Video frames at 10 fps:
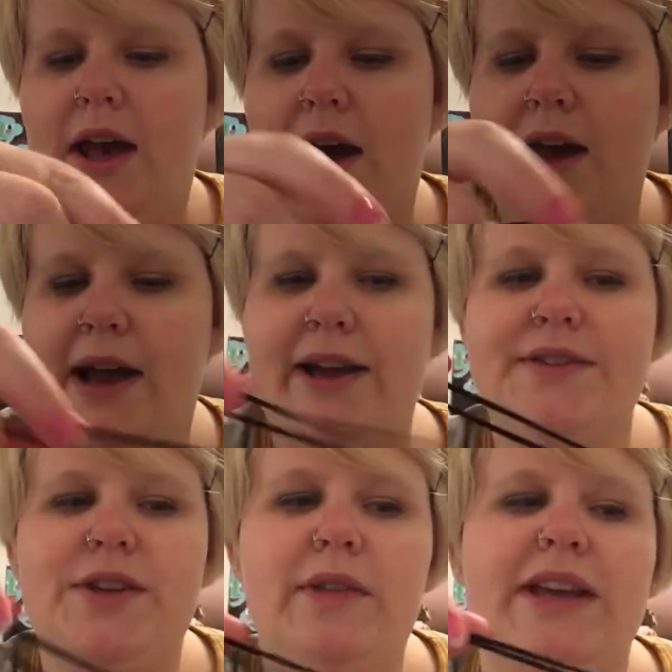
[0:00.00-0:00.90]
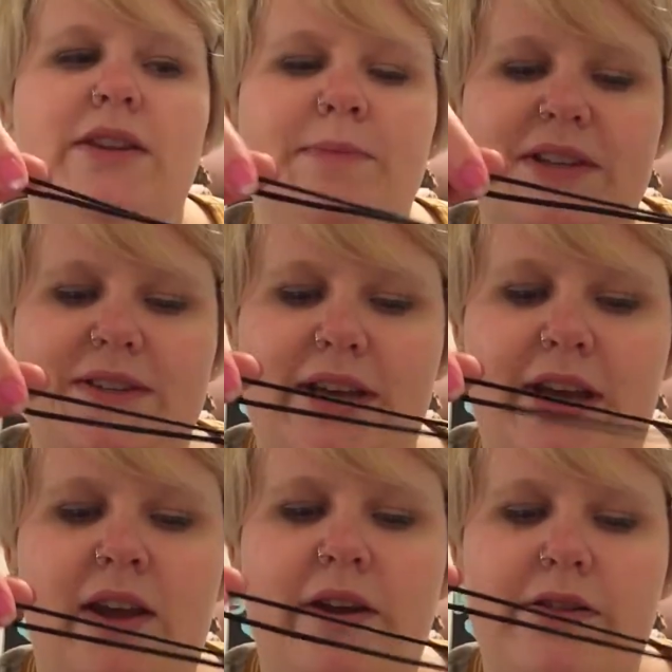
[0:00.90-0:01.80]
I also like them because
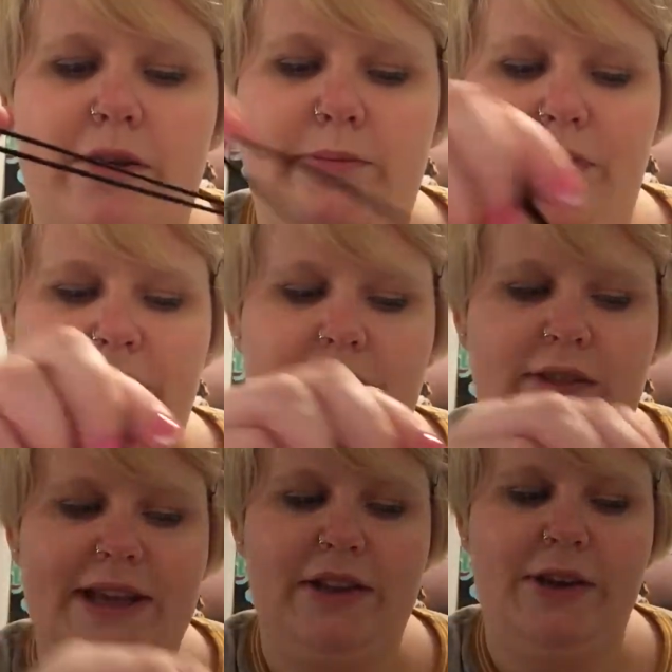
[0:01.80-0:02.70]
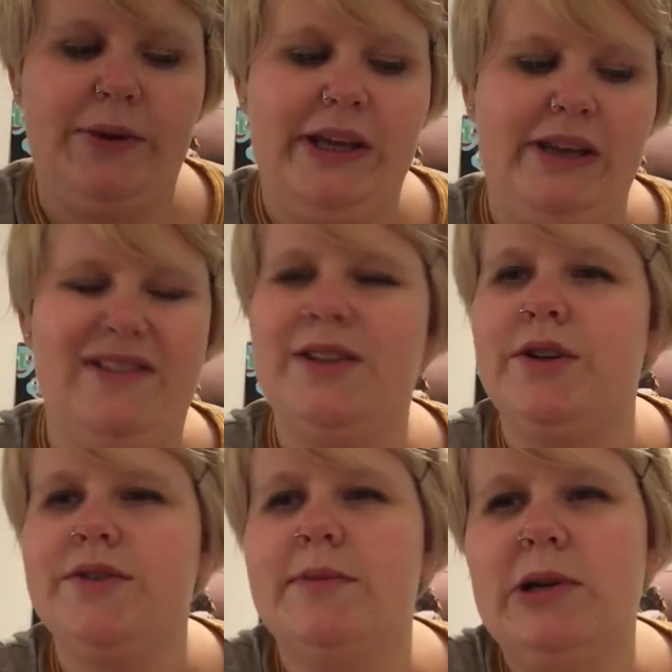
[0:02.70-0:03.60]
they're pretty like low key. The
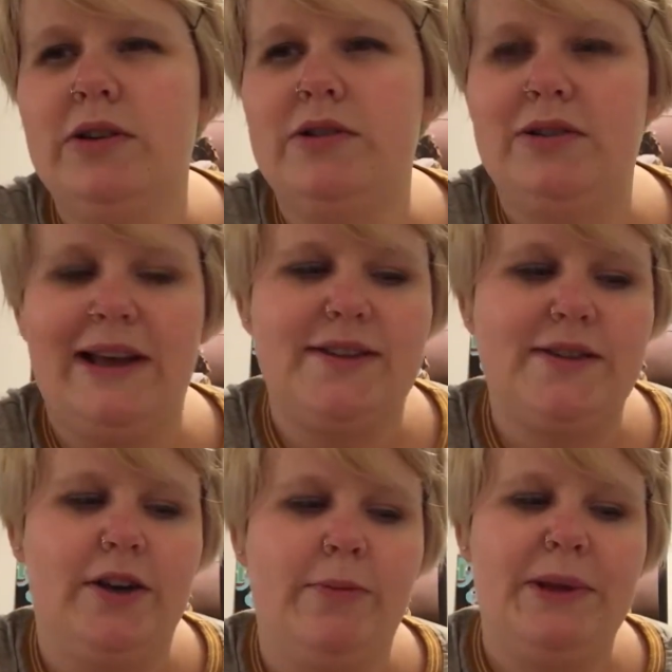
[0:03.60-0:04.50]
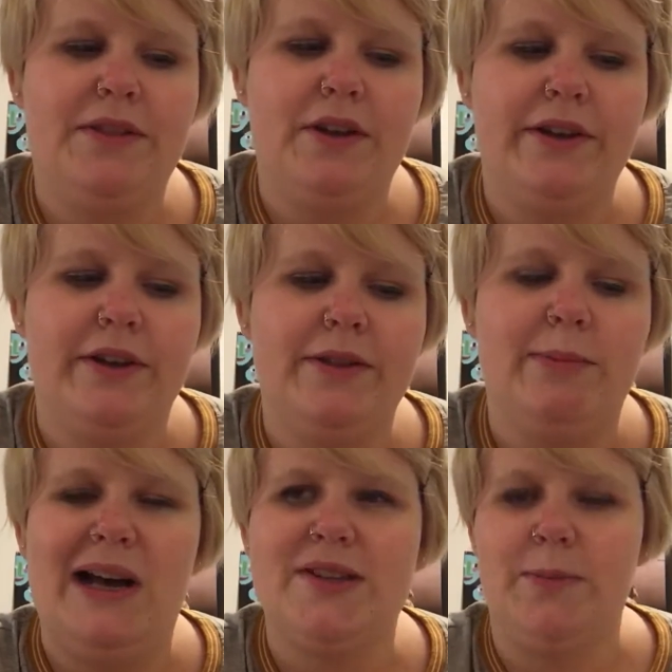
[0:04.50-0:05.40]
Dulcimer a little less so, but the
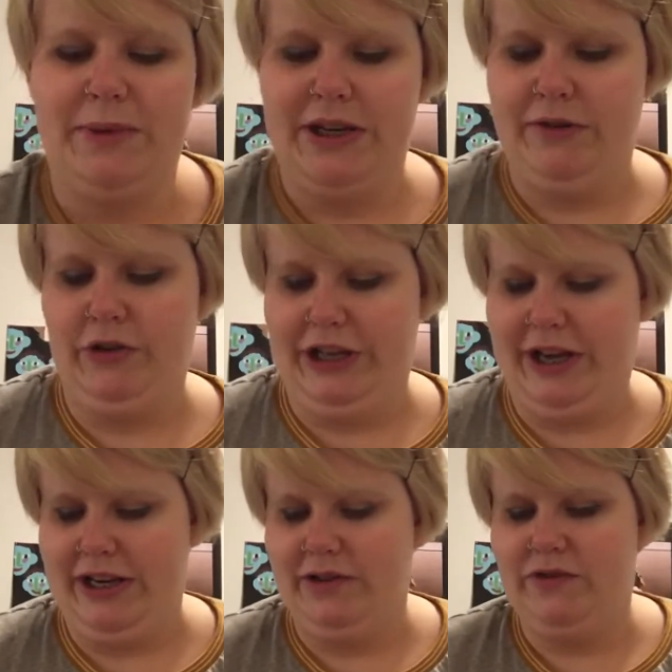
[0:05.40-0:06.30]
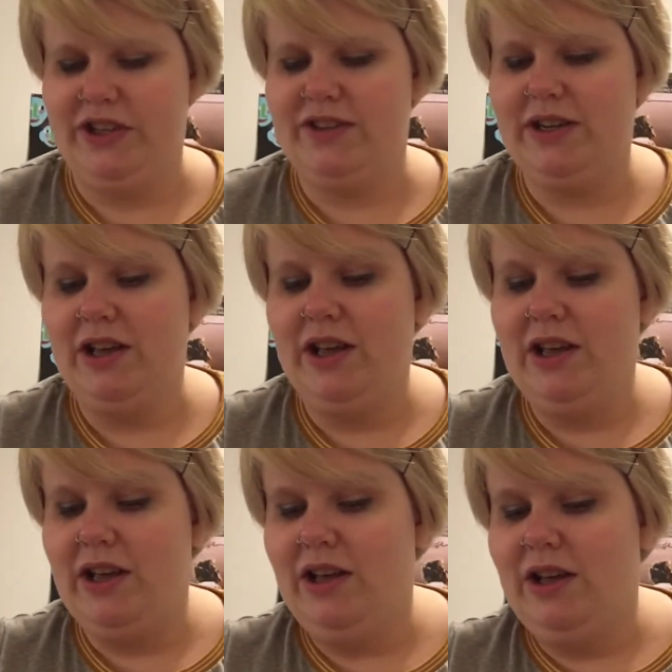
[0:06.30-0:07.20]
Blossom pendant really kind of just
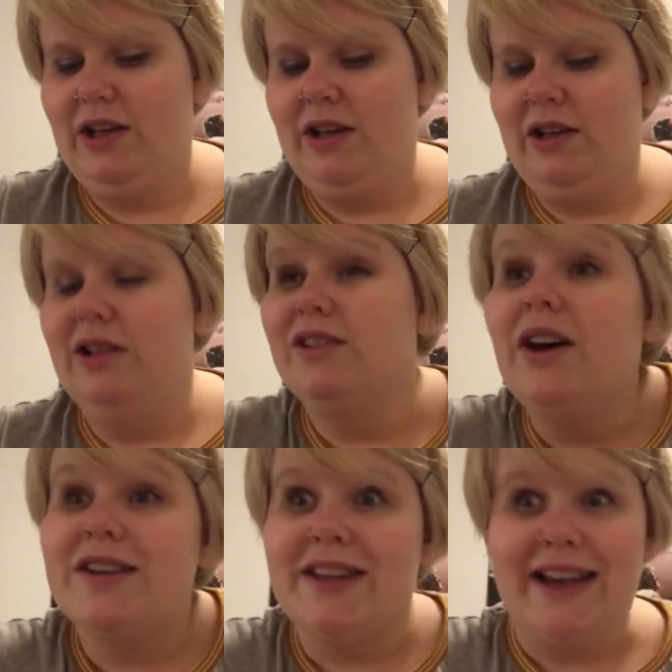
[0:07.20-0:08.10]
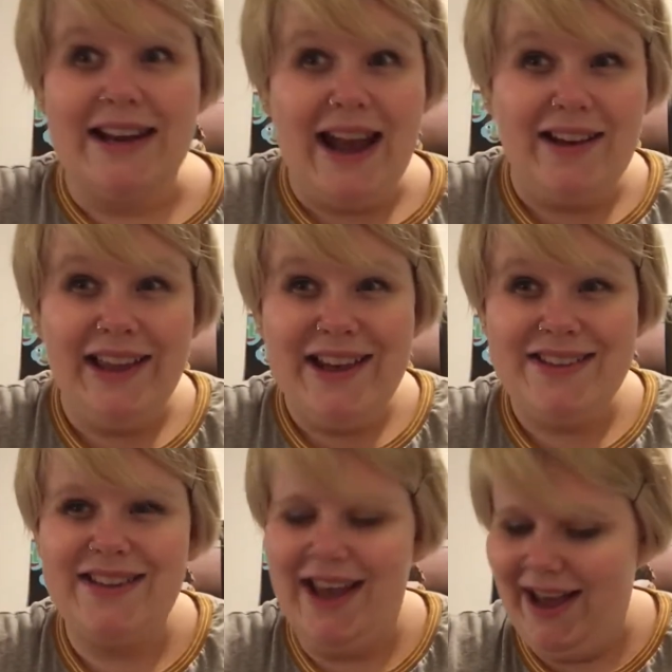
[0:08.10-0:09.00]
looks like a
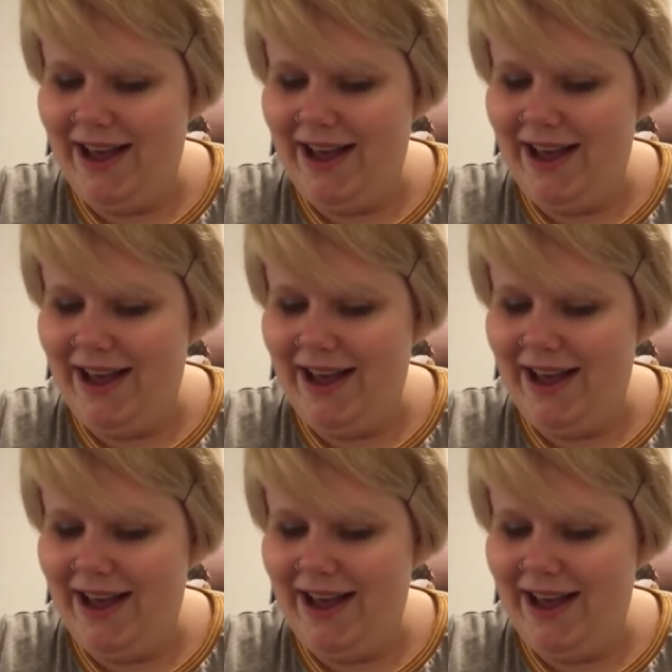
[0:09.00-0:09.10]
necklace.